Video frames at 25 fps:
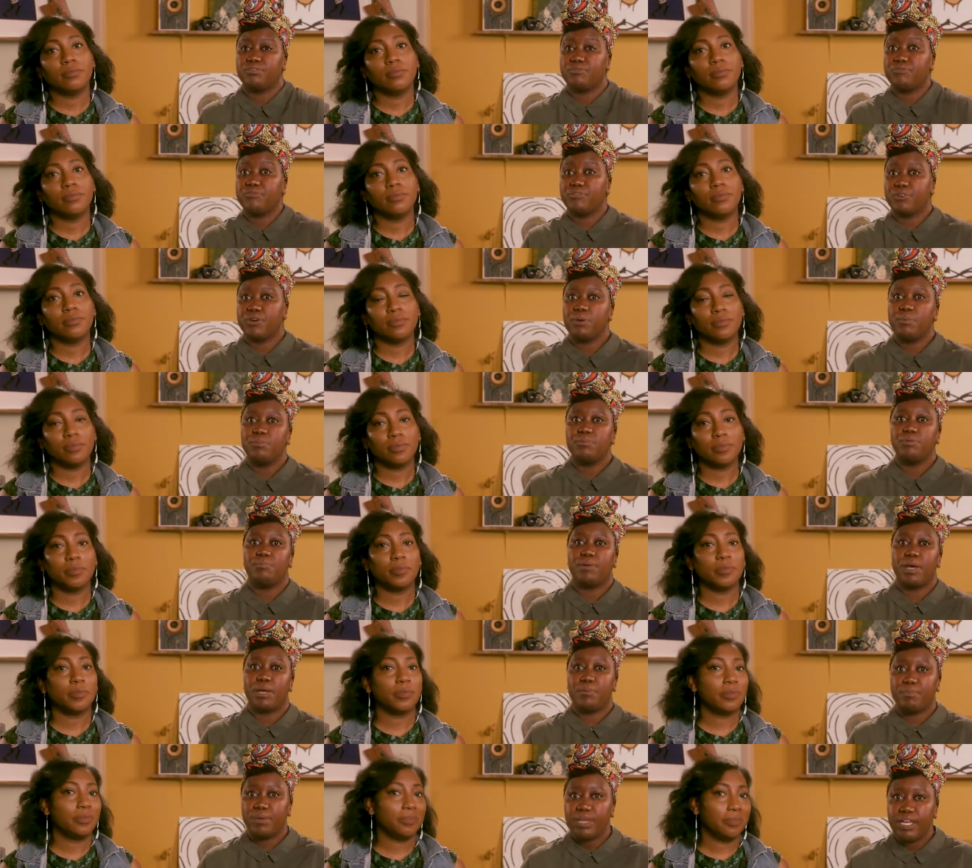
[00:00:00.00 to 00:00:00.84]

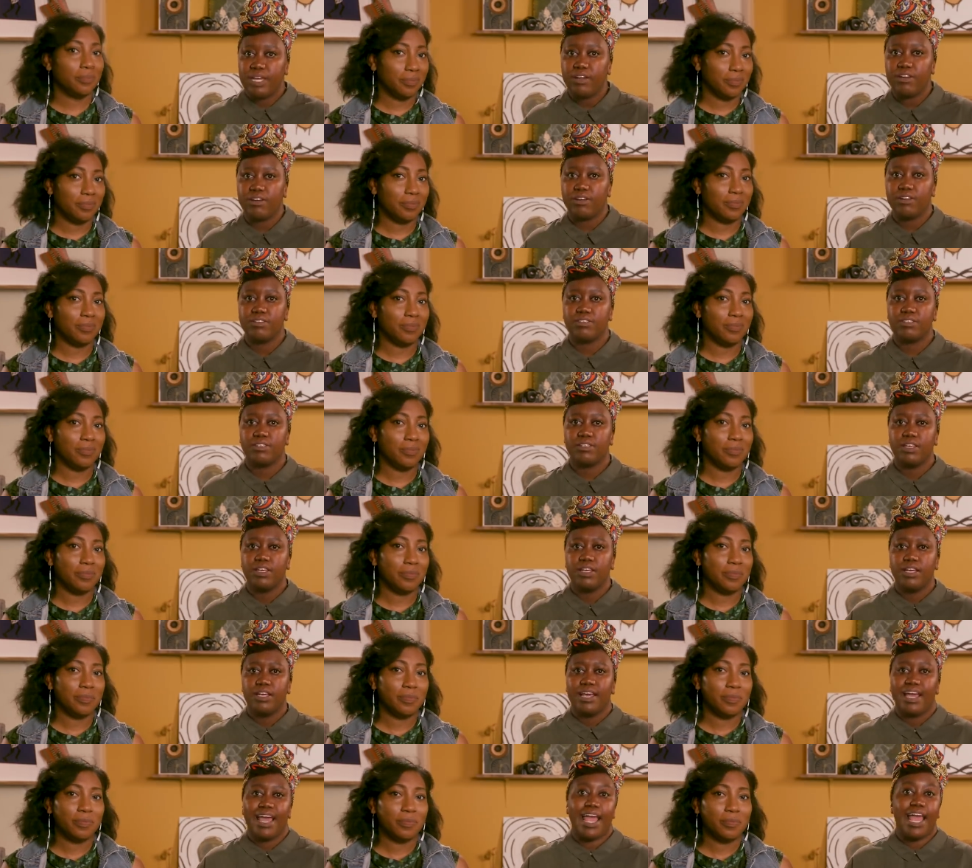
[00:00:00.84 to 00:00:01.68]
Speaker 1: affirmed by peers.
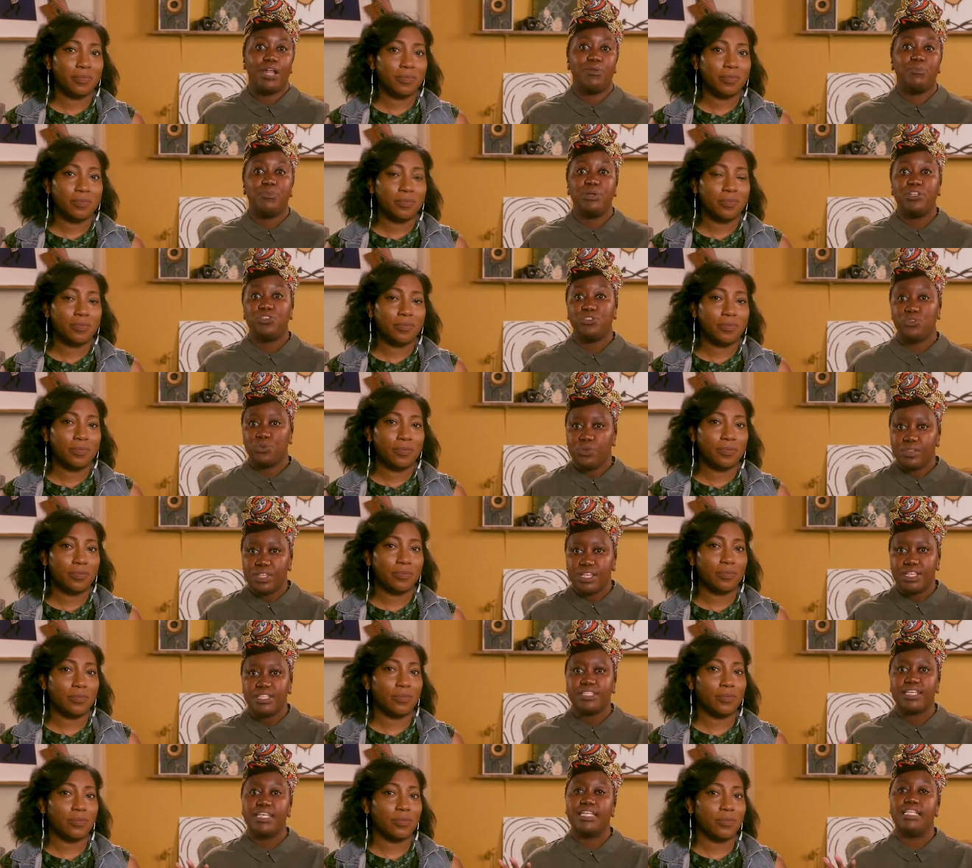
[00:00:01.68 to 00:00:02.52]
And we
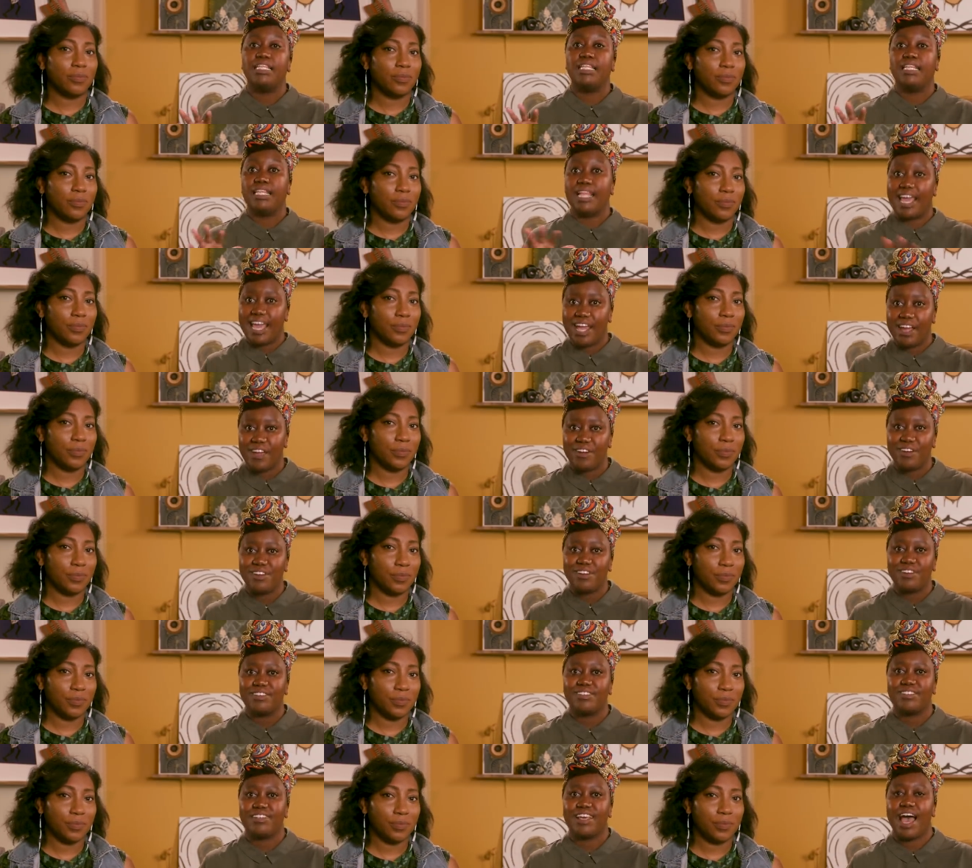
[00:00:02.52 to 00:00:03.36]
do this in
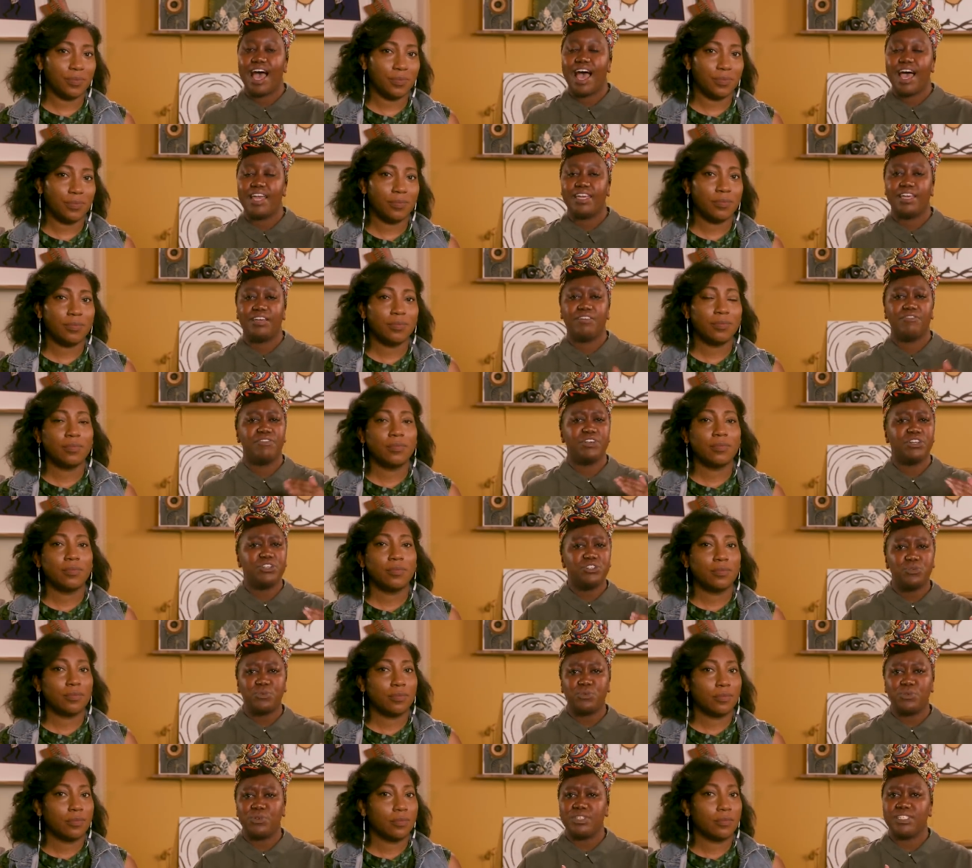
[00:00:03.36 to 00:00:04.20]
layers, adding
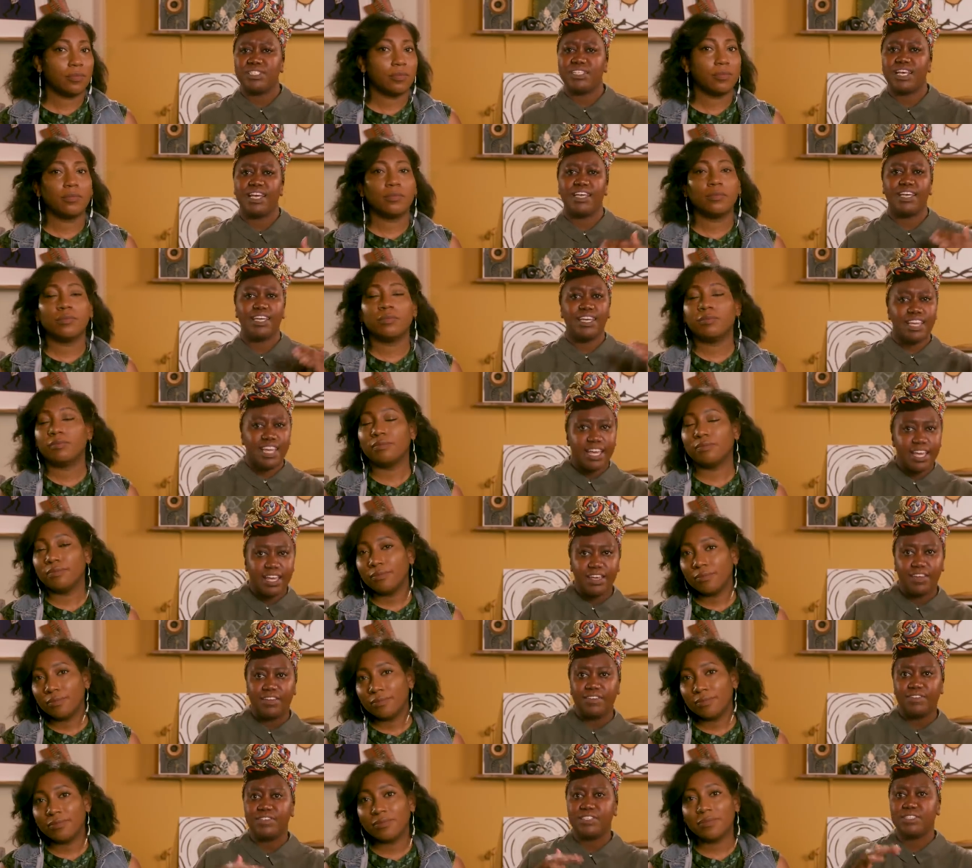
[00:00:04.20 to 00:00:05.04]
visuals like
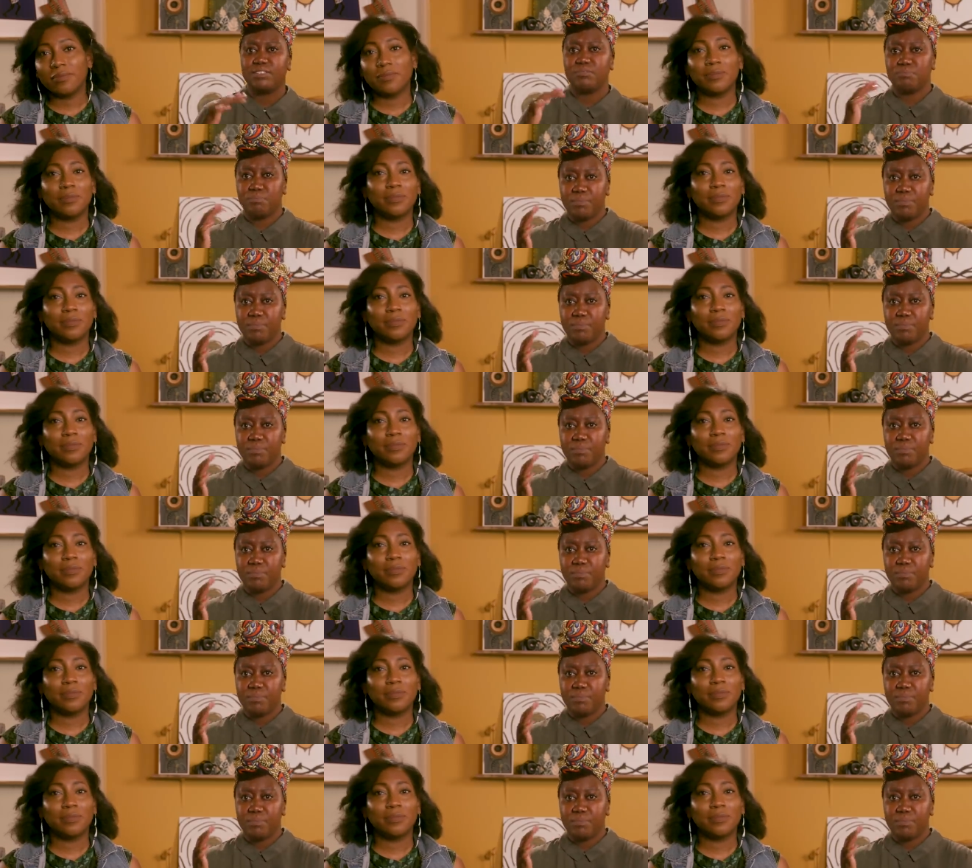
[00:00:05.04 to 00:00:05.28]
GIFs,